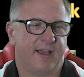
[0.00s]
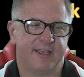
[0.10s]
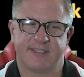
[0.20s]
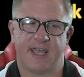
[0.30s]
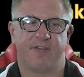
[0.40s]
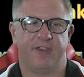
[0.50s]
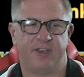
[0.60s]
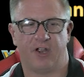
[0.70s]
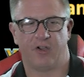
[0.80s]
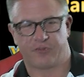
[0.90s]
a
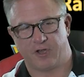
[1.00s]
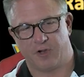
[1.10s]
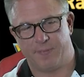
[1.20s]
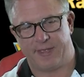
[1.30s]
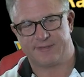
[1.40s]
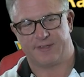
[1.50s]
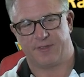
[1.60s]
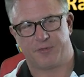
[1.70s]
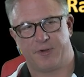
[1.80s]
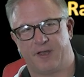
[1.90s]
7, so you're
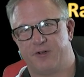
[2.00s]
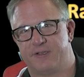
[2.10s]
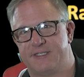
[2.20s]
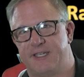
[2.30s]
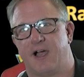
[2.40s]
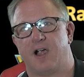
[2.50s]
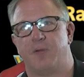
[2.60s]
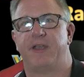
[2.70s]
missing 300 CR,